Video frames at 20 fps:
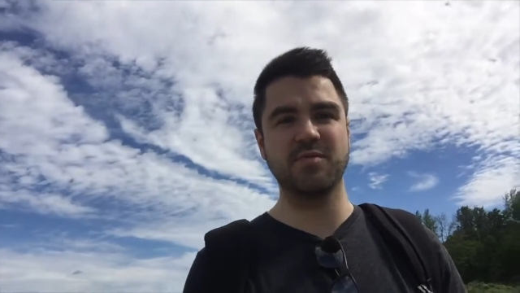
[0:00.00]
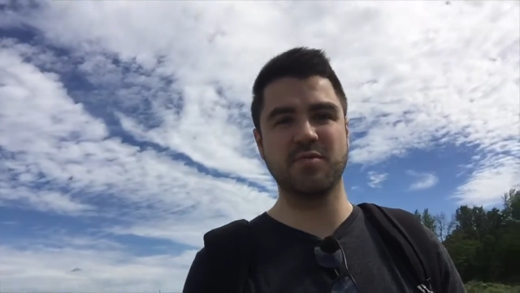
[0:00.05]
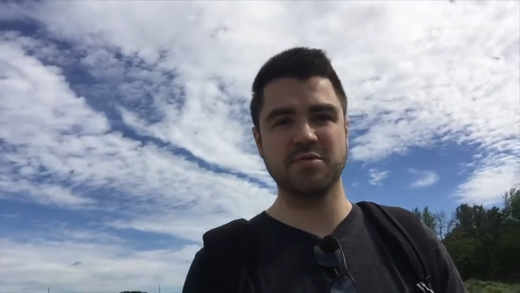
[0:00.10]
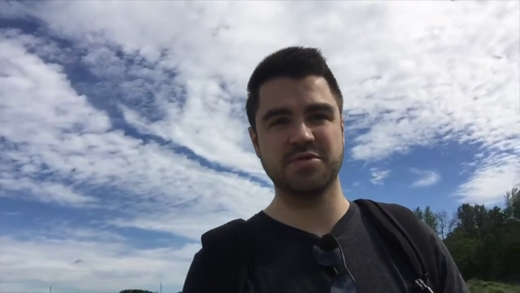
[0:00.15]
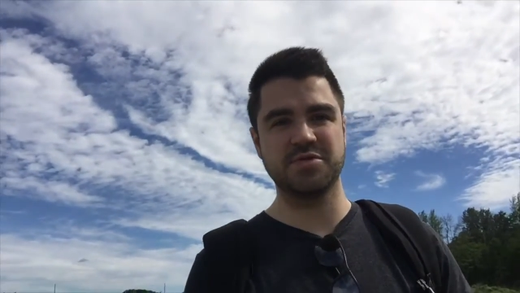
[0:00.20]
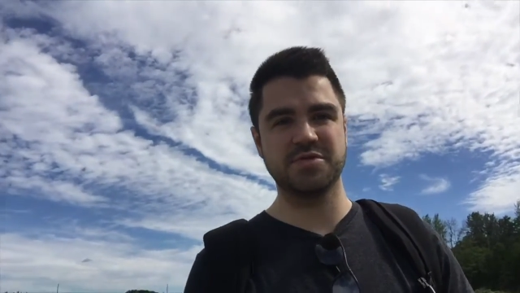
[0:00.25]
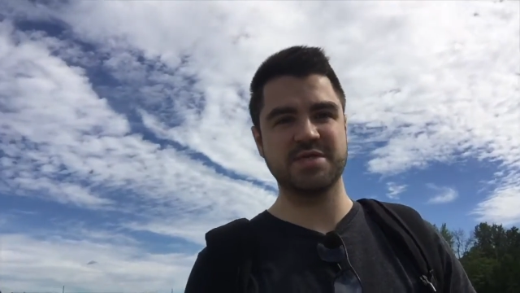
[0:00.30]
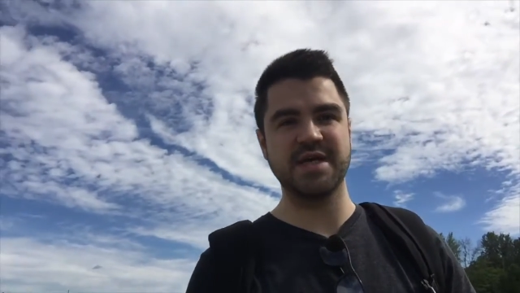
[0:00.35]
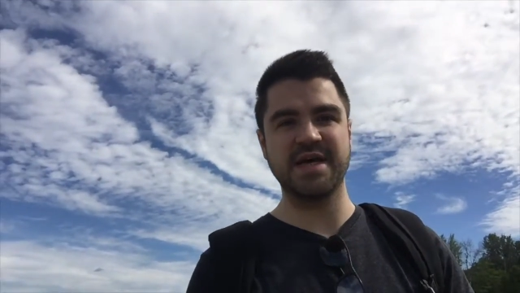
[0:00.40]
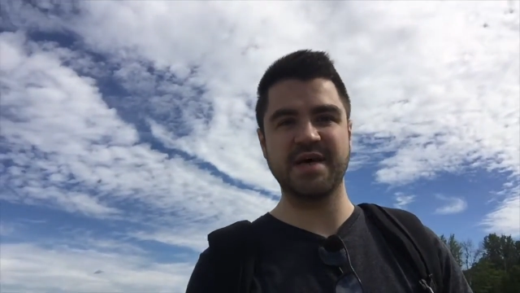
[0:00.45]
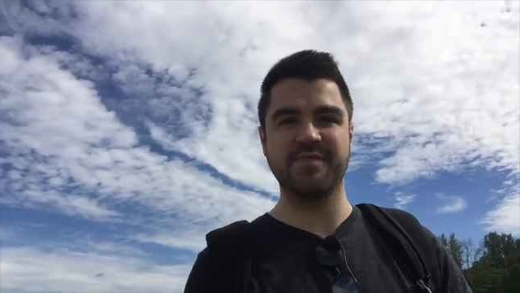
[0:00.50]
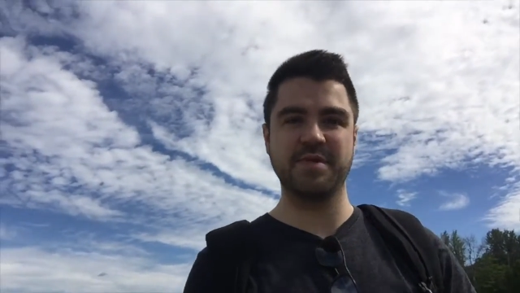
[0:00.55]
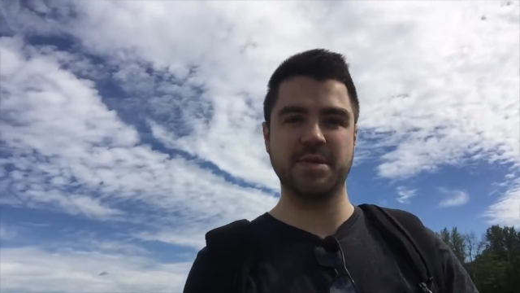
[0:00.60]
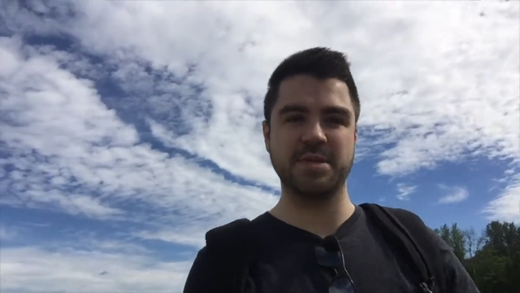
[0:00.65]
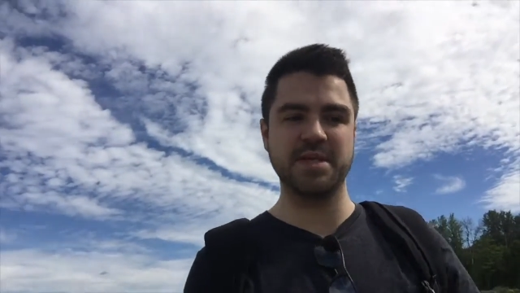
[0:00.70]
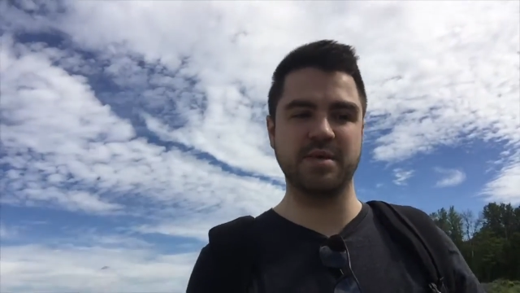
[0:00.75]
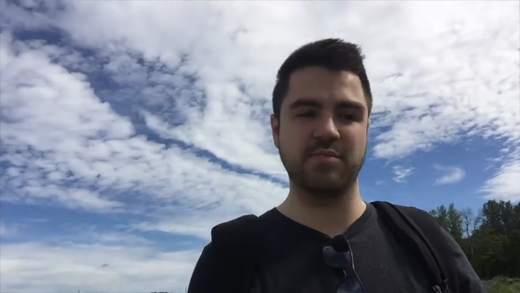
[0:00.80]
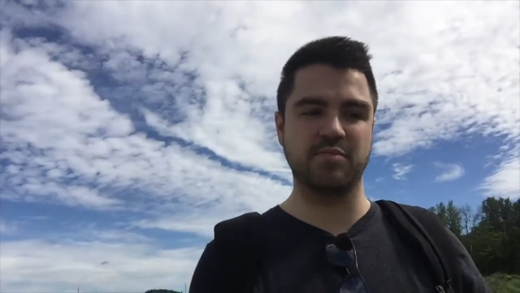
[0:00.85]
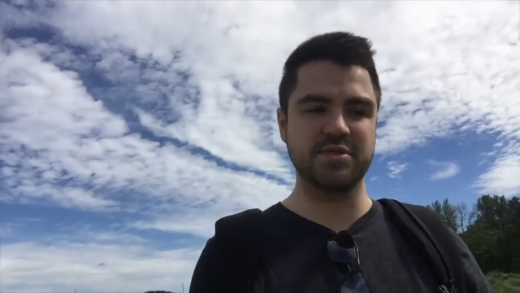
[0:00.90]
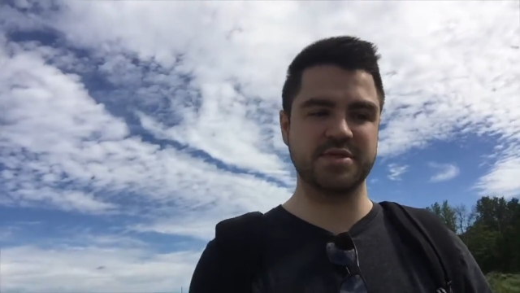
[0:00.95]
we'll just have the
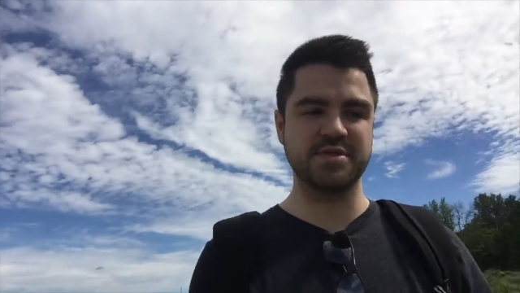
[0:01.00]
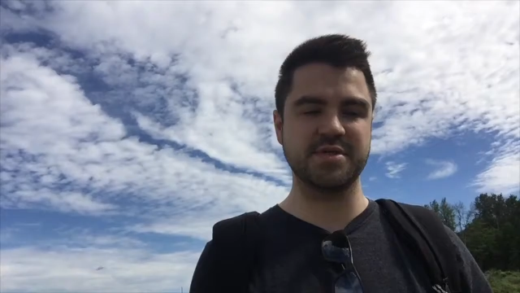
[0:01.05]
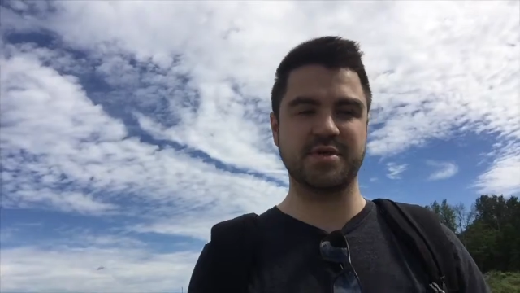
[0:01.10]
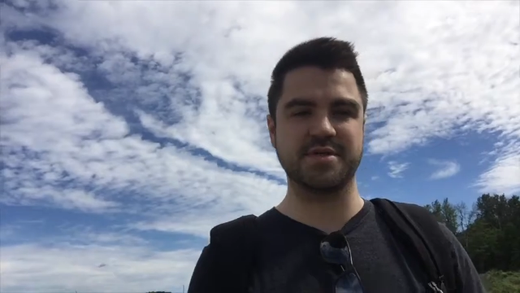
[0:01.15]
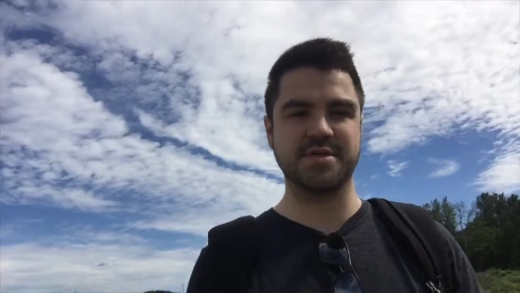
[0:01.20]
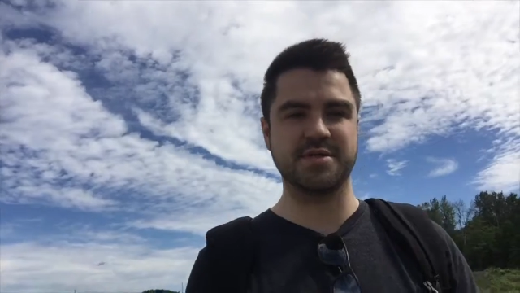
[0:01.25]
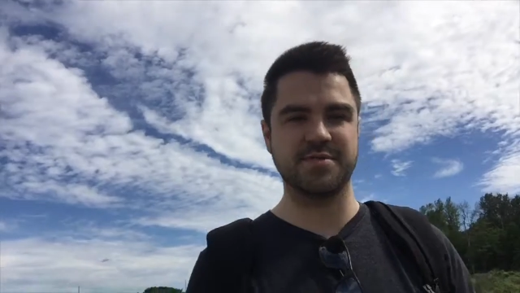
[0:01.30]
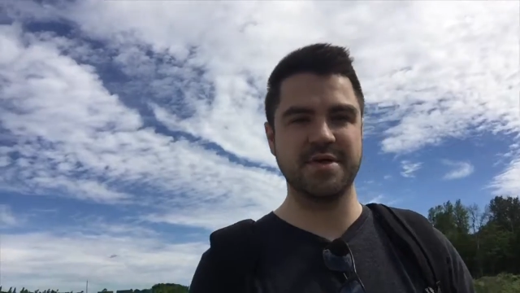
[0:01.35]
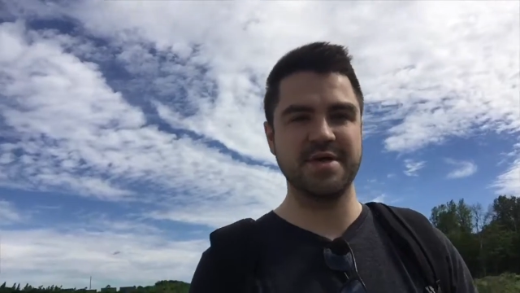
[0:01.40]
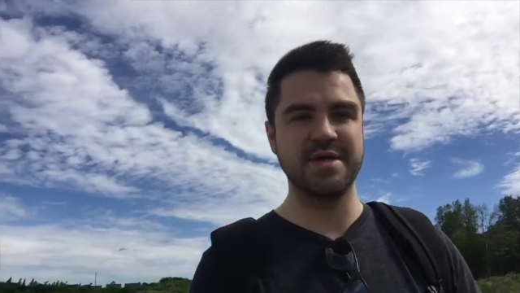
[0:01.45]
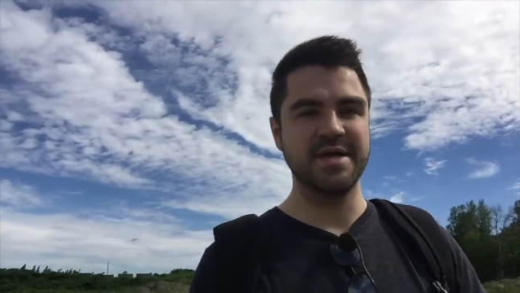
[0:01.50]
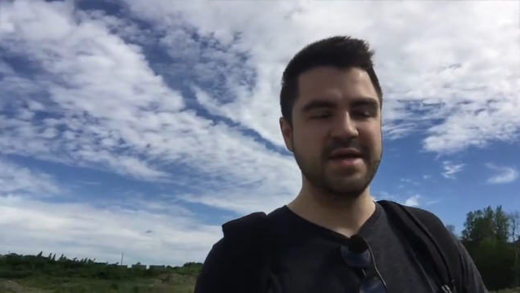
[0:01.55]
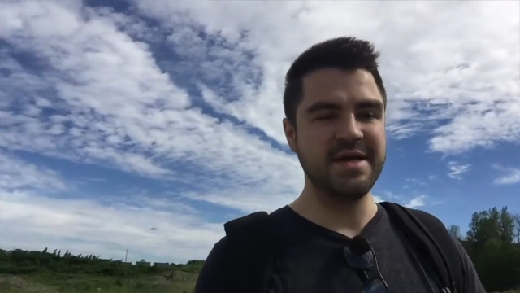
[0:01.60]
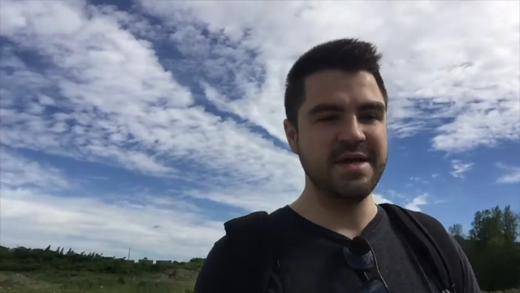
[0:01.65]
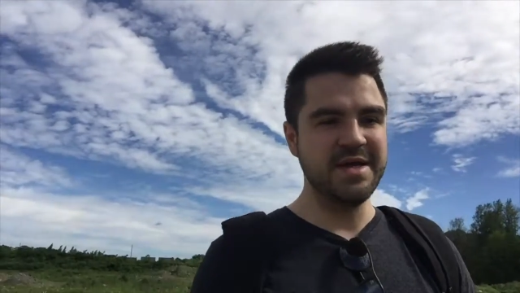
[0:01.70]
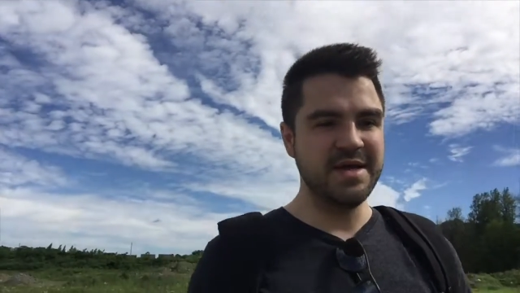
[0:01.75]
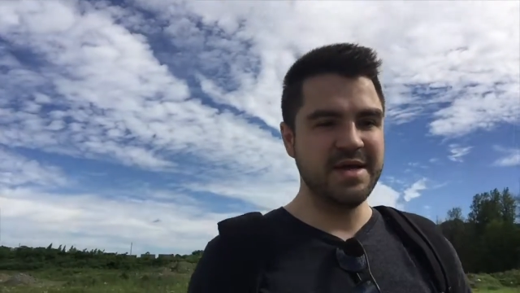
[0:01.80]
same results, right?